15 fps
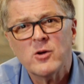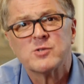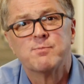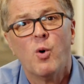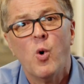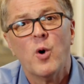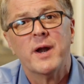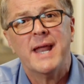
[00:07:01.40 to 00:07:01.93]
those
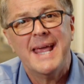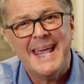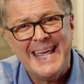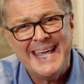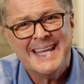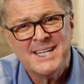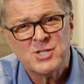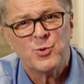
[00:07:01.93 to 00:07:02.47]
born
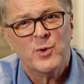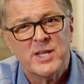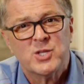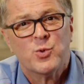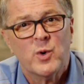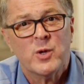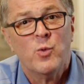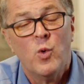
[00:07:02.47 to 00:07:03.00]
in
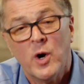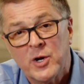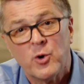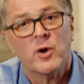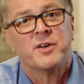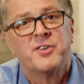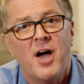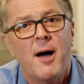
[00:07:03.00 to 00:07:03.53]
2021 or
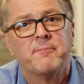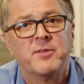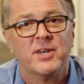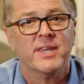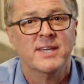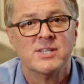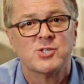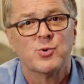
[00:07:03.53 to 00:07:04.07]
adopted
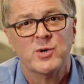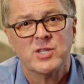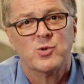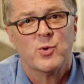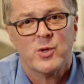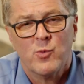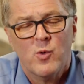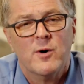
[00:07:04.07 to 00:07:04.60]
in
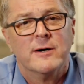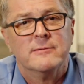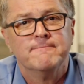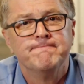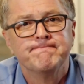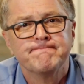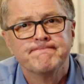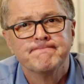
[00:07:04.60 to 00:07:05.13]
2021.
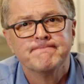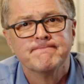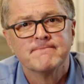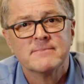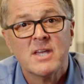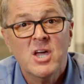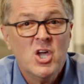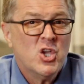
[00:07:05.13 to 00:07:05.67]

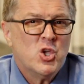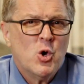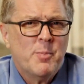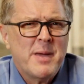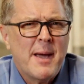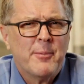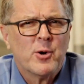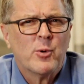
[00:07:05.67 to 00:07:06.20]
You'll
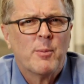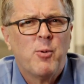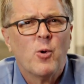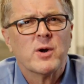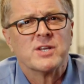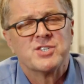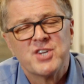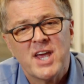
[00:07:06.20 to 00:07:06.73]
be able to
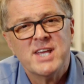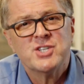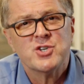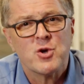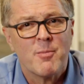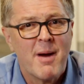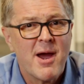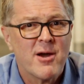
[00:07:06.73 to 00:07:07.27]
report a change in
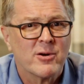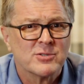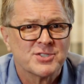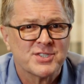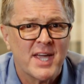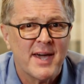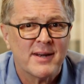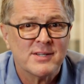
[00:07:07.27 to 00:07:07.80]
your marital
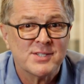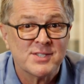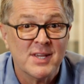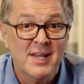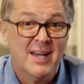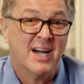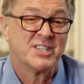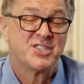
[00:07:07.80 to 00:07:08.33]
status,
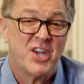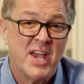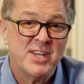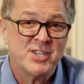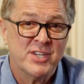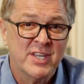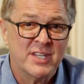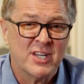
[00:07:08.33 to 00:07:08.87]
a change
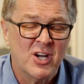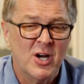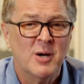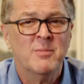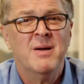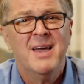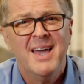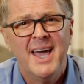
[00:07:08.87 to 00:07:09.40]
in
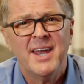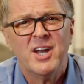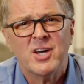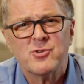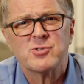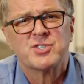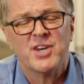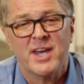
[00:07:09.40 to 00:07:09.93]
income, and
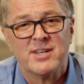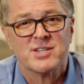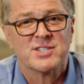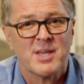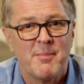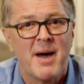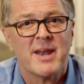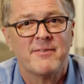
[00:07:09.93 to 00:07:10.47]
other changes
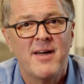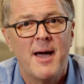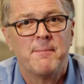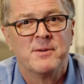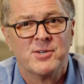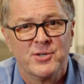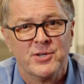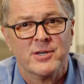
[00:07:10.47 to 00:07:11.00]
that might have
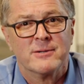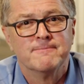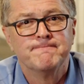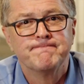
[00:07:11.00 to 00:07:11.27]
happened to you.